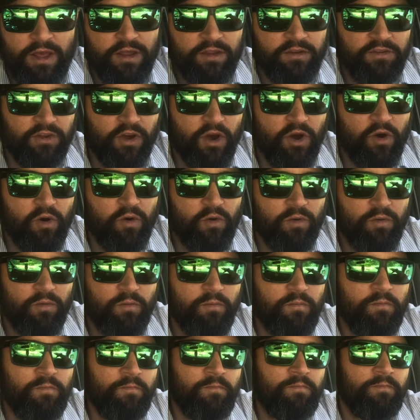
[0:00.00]
So
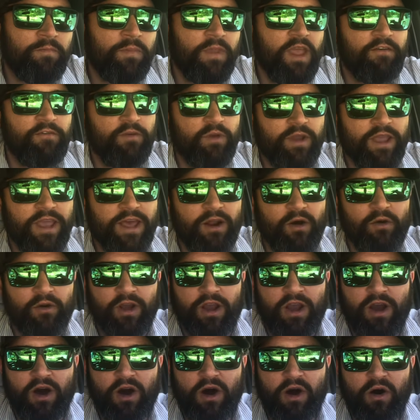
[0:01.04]
if you get on a
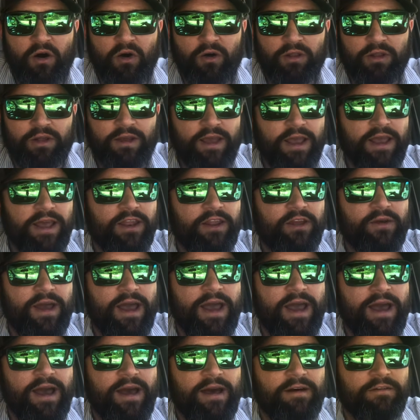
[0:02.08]
call and you
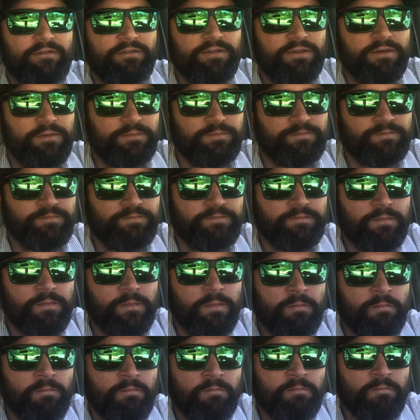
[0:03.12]
have
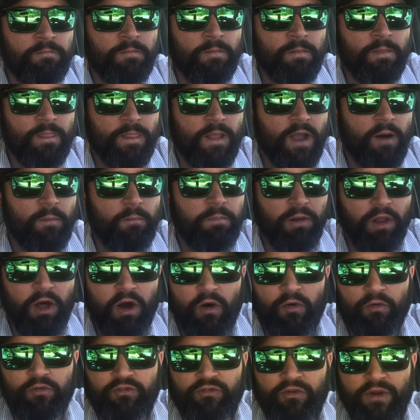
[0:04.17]
a
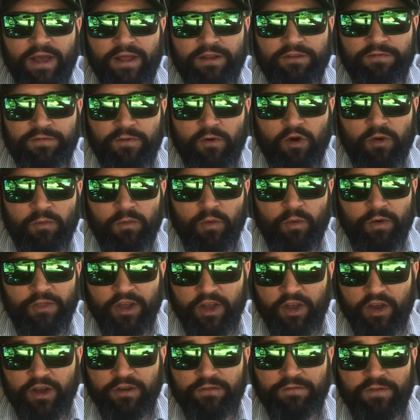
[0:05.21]
blown transformer with a
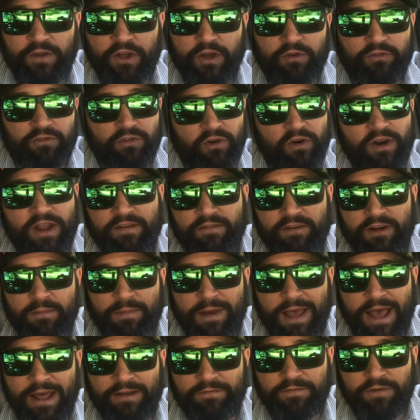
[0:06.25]
good fuse or even a
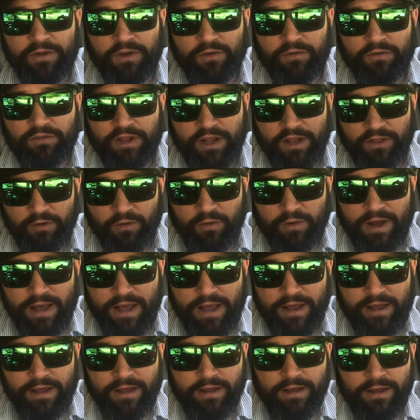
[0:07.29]
bad fuse, either way,